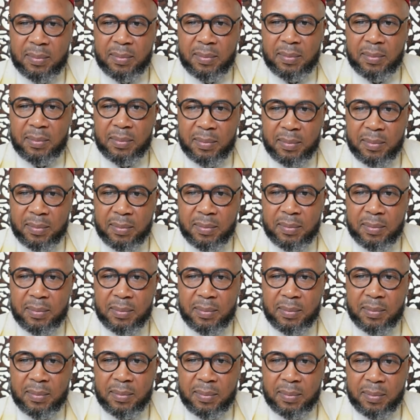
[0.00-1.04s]

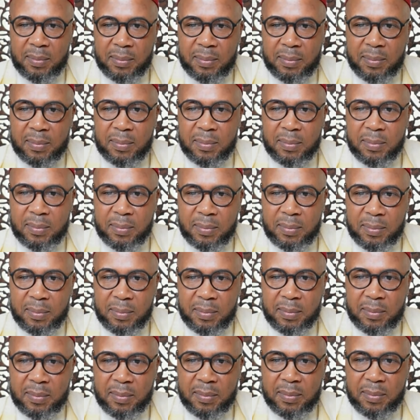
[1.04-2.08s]

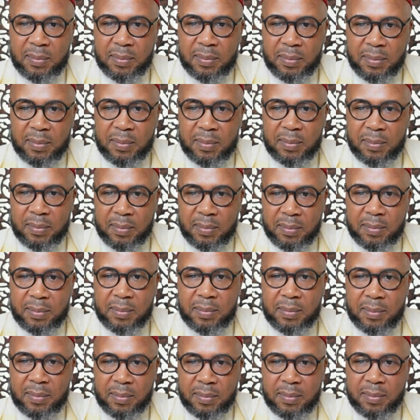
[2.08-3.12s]

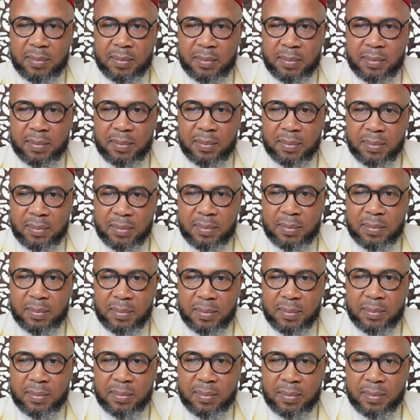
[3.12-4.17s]

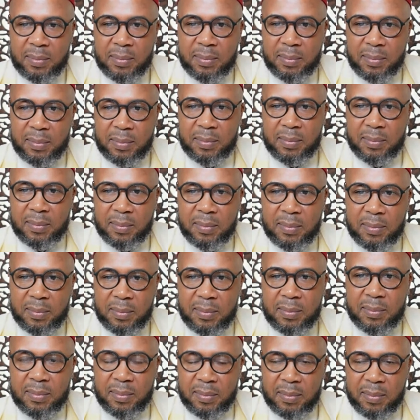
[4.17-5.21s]

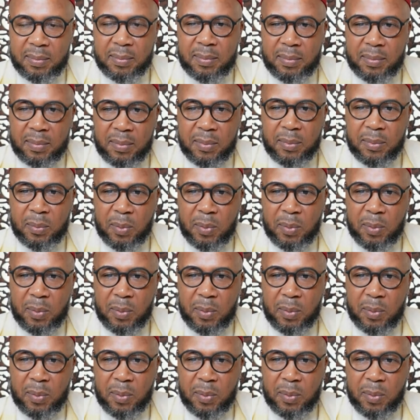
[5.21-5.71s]
The person shown says nothing.